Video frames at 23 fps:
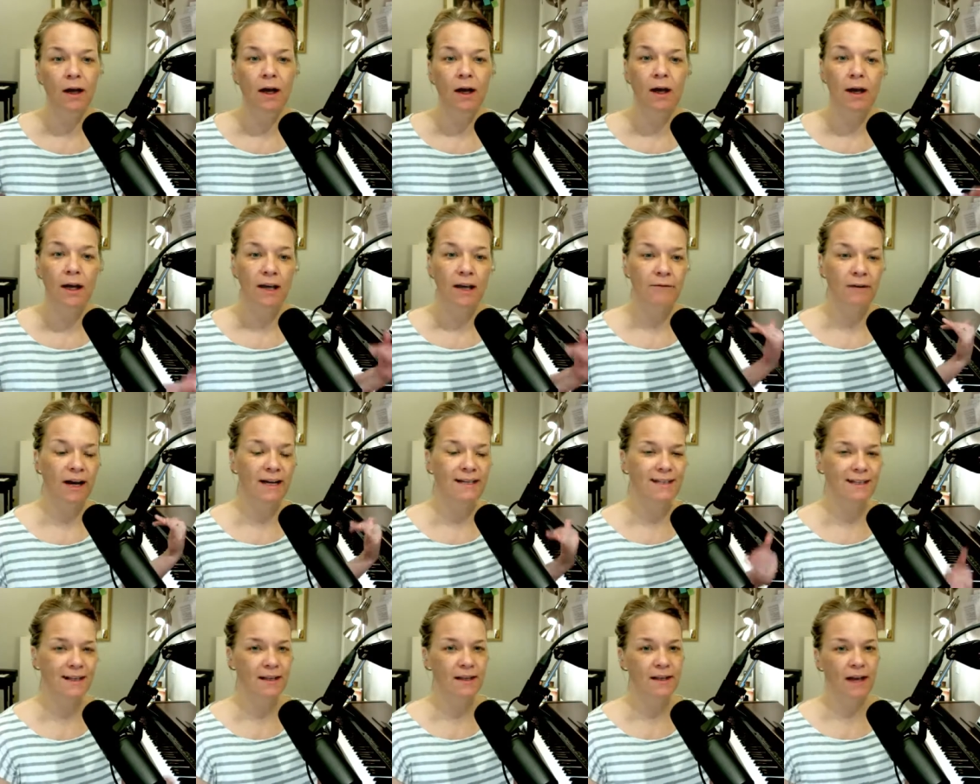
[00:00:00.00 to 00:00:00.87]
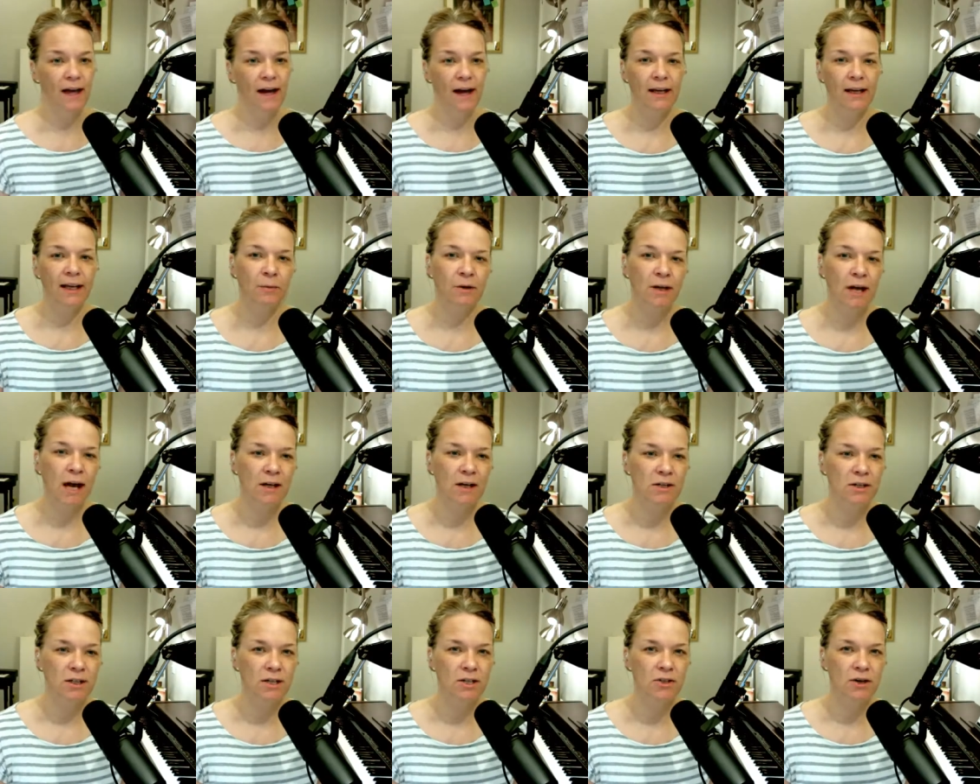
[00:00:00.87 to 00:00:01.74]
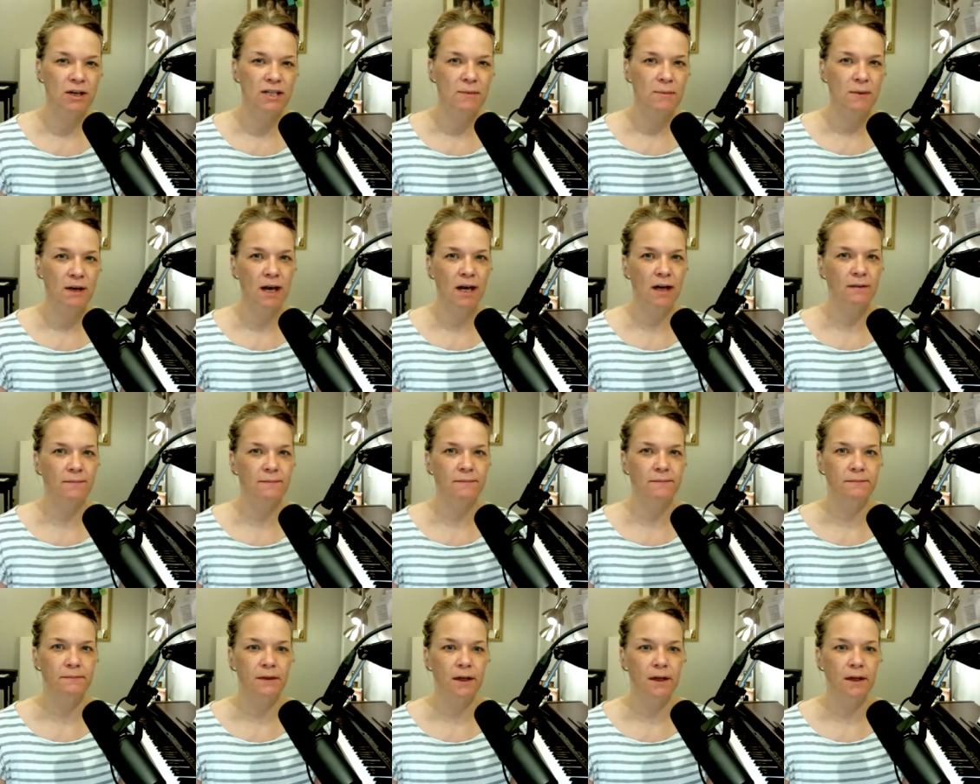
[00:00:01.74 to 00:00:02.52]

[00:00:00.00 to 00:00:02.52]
If I did that, it would actually stress me out.